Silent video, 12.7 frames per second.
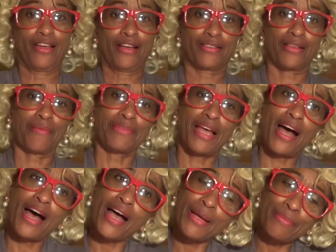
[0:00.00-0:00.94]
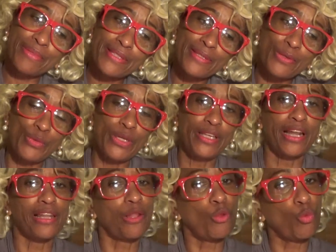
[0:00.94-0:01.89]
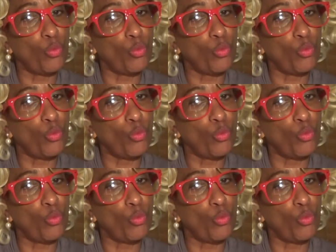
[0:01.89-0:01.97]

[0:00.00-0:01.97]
Sometimes we get a little